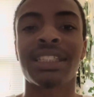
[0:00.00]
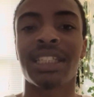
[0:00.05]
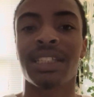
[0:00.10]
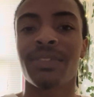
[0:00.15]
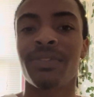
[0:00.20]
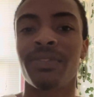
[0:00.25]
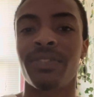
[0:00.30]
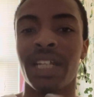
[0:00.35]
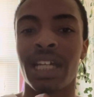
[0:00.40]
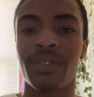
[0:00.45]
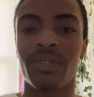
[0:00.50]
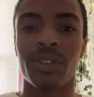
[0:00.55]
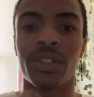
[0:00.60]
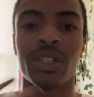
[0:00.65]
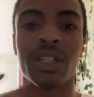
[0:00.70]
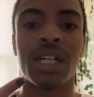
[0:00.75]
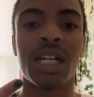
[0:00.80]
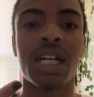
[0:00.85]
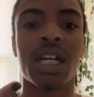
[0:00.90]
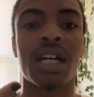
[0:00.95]
to the
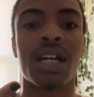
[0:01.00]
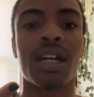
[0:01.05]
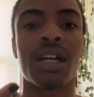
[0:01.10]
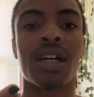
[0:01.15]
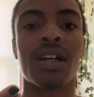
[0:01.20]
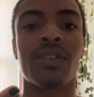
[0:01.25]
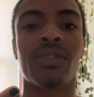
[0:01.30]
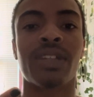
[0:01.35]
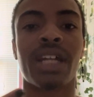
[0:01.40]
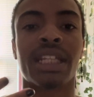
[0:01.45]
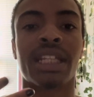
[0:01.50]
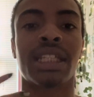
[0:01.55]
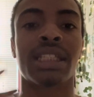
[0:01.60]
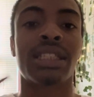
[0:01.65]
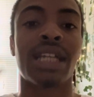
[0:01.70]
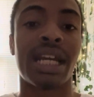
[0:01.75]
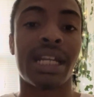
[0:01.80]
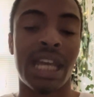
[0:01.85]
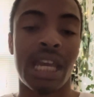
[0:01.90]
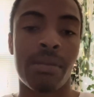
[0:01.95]
flavor of like the
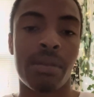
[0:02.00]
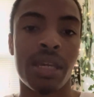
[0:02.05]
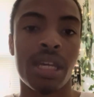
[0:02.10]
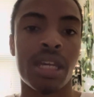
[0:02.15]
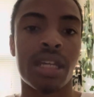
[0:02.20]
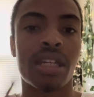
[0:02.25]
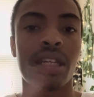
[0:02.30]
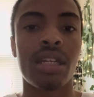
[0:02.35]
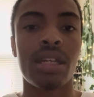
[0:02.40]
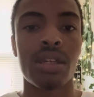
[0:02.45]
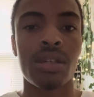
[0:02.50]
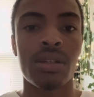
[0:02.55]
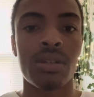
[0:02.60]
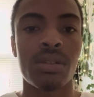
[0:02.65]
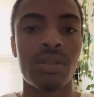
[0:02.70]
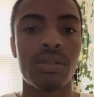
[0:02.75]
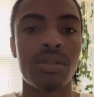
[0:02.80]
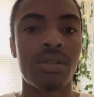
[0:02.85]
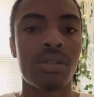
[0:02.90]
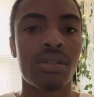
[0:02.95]
dynamic, you
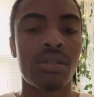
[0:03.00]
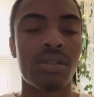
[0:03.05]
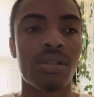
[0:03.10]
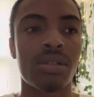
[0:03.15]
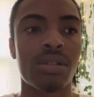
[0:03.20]
know?